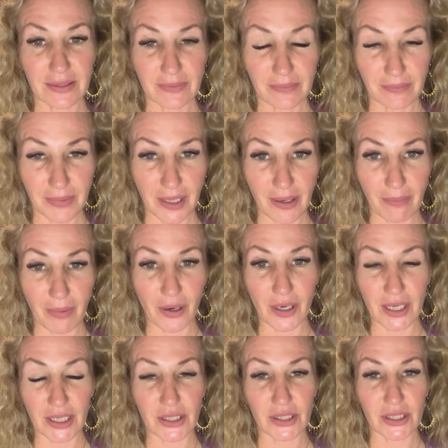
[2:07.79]
my
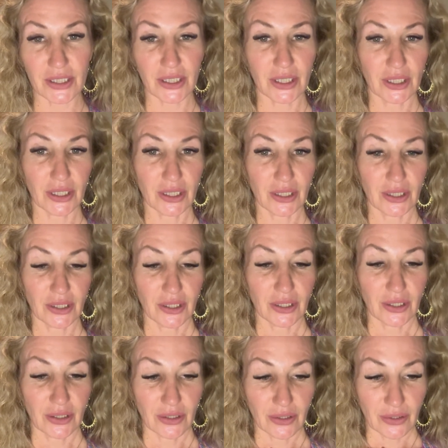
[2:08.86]
mind
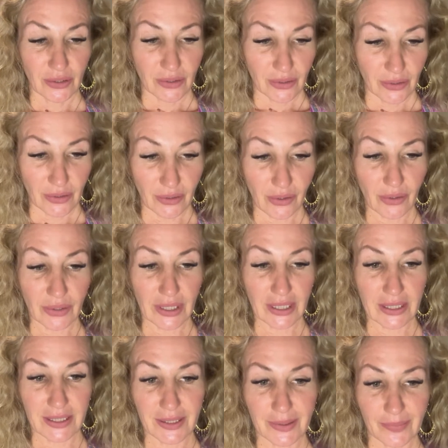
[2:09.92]
on
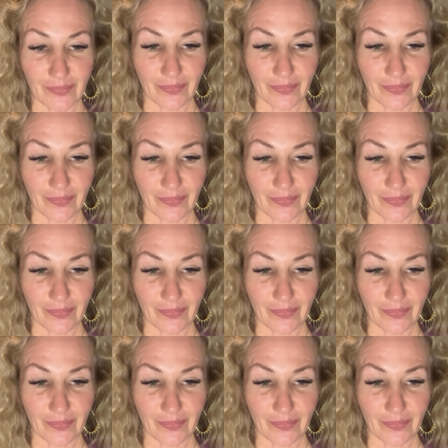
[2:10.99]
it.